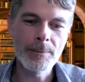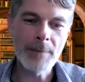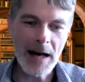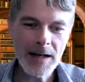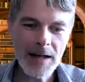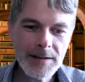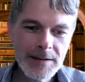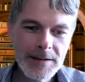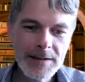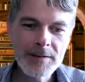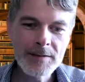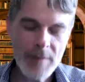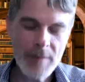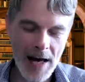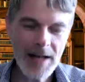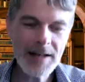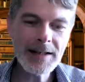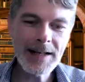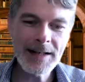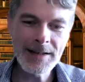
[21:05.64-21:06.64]
that
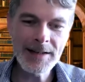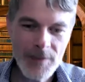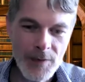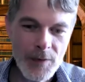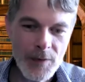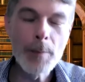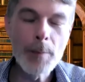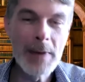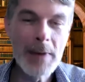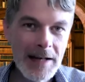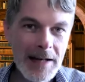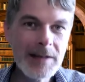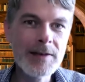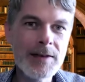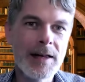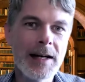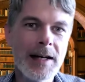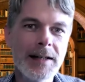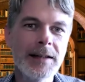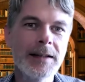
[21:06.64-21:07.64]
that is the big
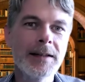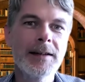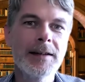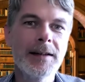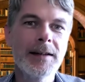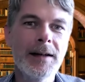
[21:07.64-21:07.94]
thing.